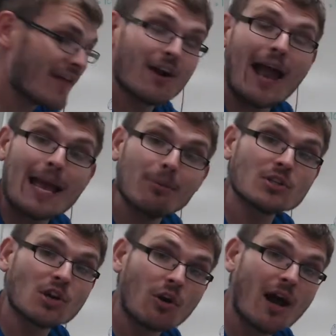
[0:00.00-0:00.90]
they're able
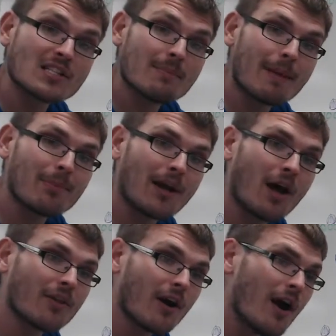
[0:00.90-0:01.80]
to cross the membrane
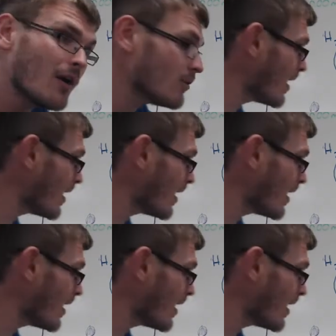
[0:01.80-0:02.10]
on their own,